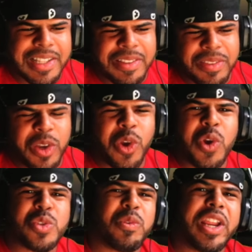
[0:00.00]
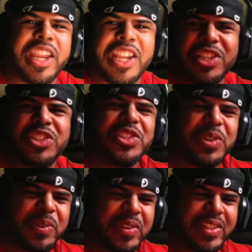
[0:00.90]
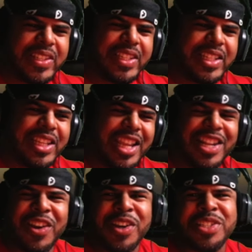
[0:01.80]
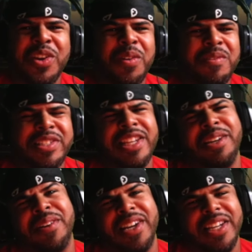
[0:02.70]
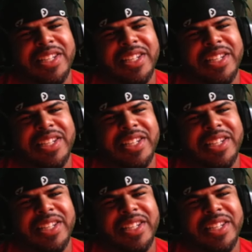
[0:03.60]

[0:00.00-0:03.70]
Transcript: The girls want to kiss you, and they're his girlfriends anyway,